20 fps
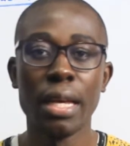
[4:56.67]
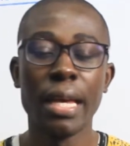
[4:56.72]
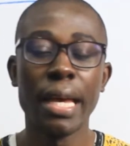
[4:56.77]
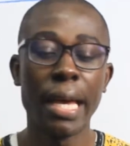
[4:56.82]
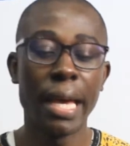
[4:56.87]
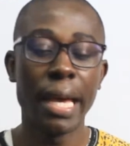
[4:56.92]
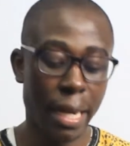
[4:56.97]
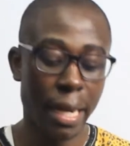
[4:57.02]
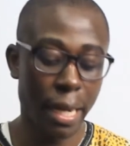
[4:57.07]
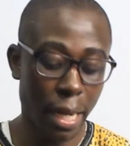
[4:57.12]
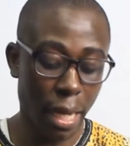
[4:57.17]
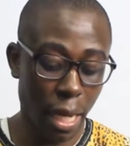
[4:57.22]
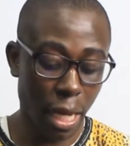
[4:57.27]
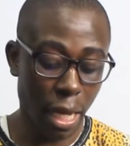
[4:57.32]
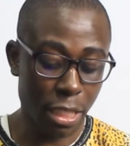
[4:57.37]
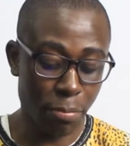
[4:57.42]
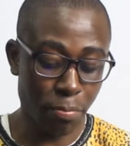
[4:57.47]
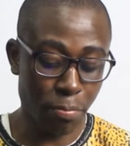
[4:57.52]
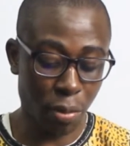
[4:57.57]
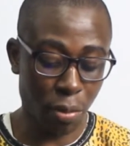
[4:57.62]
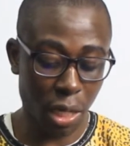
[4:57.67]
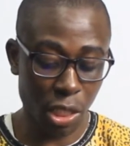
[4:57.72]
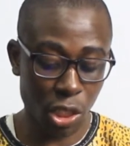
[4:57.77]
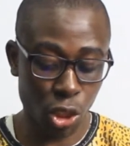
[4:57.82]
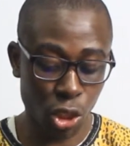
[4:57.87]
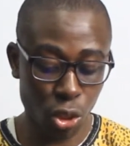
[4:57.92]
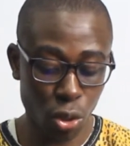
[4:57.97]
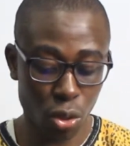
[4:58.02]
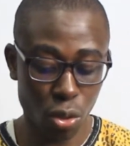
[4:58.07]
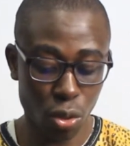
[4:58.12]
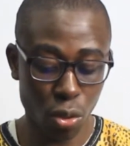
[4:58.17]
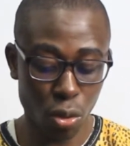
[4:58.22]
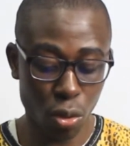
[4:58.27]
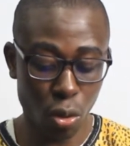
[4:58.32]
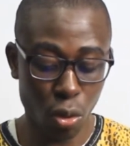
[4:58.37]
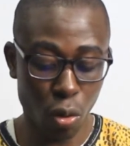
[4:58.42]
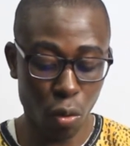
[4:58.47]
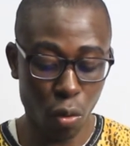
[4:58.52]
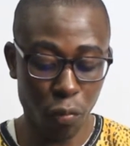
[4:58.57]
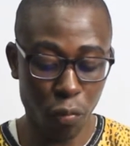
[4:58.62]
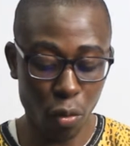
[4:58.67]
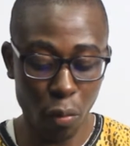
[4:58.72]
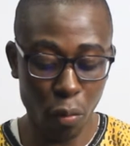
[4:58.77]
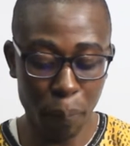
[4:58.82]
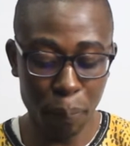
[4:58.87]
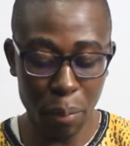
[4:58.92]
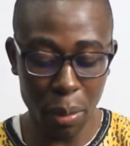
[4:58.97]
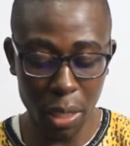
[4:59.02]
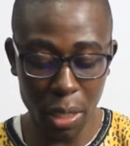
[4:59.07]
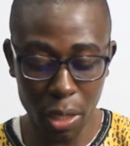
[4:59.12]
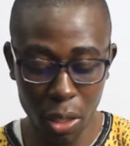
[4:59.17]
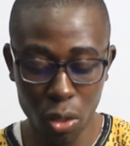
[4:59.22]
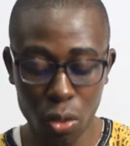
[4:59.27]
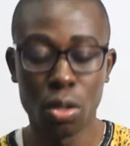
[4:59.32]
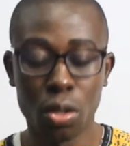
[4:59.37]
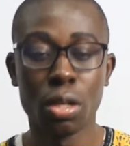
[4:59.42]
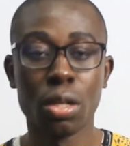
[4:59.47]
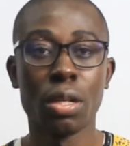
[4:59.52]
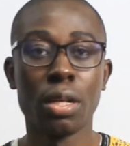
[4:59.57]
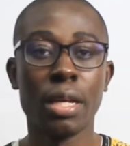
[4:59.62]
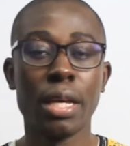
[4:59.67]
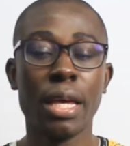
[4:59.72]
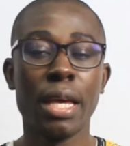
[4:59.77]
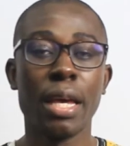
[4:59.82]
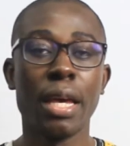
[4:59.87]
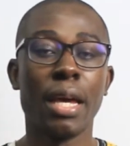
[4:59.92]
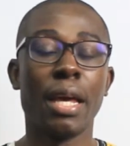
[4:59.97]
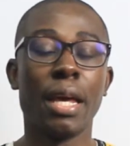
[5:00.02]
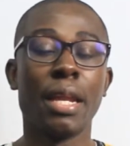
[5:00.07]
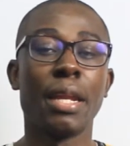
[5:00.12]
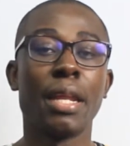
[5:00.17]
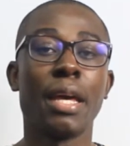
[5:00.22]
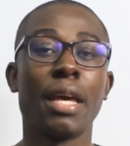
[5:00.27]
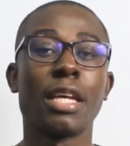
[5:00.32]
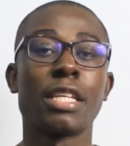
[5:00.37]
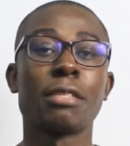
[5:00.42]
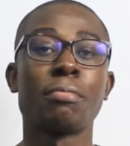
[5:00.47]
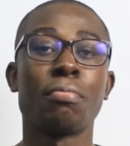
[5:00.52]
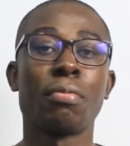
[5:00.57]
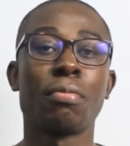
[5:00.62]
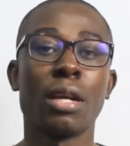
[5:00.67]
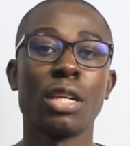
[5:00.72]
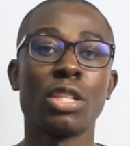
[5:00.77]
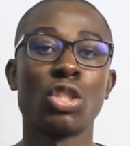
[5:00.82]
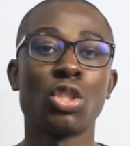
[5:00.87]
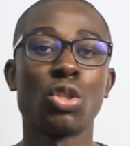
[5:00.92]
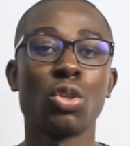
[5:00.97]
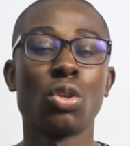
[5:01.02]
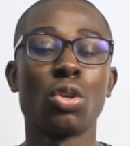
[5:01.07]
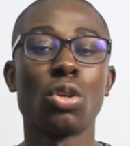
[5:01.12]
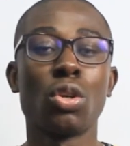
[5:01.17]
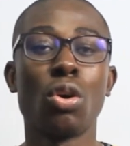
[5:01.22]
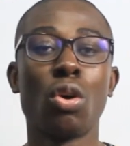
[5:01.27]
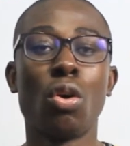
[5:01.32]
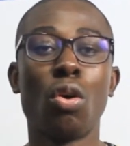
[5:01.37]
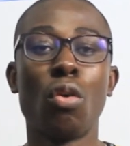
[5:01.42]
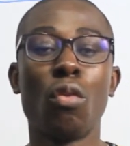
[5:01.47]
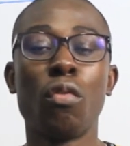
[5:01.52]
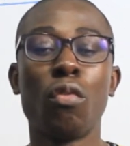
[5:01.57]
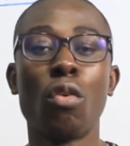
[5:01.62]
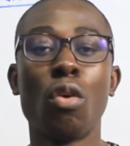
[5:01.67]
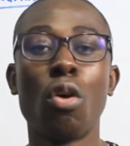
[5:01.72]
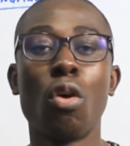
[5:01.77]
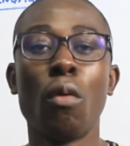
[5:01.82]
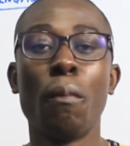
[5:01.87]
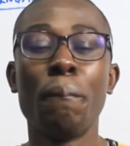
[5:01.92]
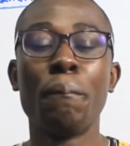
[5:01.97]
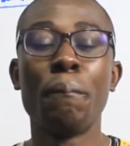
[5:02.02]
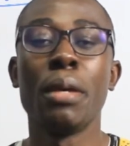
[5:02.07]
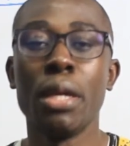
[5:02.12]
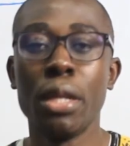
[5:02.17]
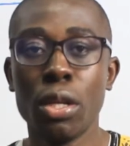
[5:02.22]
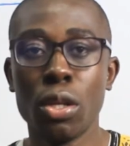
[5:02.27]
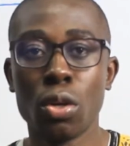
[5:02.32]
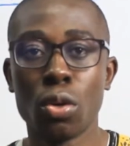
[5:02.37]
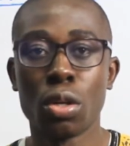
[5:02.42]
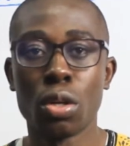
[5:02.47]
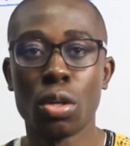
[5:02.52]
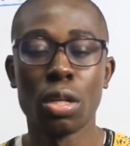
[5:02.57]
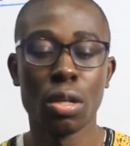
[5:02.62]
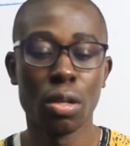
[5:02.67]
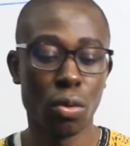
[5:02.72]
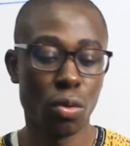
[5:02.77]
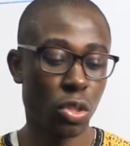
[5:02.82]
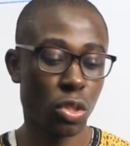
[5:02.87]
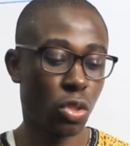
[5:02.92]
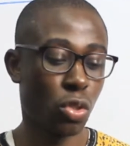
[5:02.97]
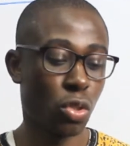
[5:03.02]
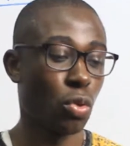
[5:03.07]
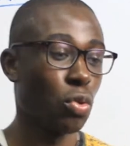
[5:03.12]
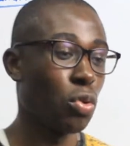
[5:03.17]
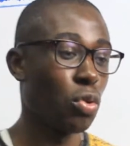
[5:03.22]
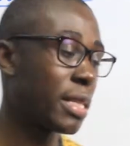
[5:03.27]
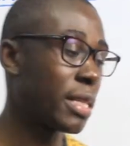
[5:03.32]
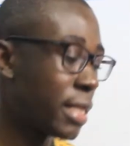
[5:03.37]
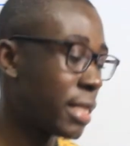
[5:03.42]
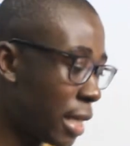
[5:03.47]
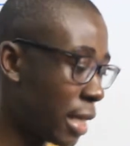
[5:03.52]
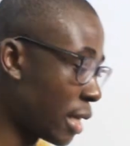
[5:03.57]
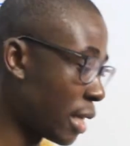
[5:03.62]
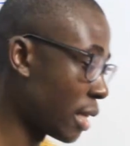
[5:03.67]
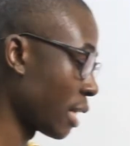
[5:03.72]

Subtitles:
an expression of opinion and expression of opinion. So we are saying